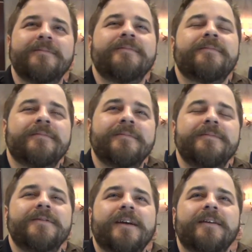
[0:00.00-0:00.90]
Second
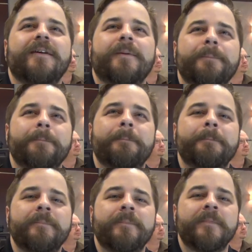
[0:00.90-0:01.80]
year. So have you enjoyed it
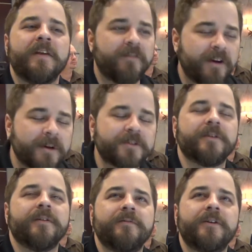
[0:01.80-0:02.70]
this year? Very much
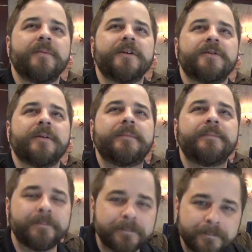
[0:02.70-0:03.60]
so. Very much some
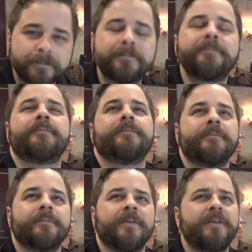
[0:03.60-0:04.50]
so. Interesting
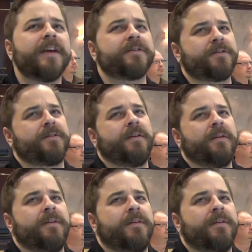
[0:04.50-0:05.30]
stuff. Um, yes. Shown.